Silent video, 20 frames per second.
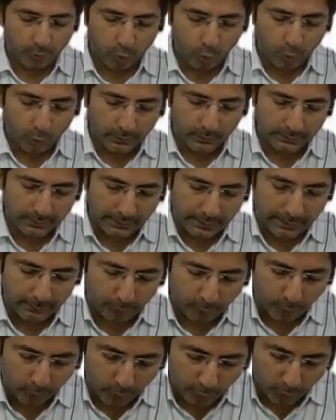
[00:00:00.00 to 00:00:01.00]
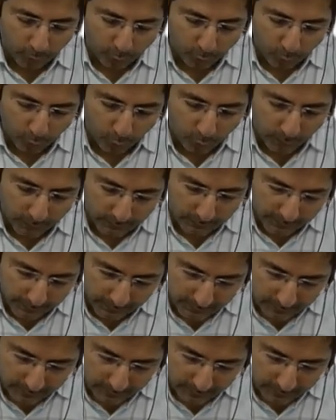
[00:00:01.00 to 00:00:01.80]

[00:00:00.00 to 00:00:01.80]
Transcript: Do one thing, I forgot to do one thing.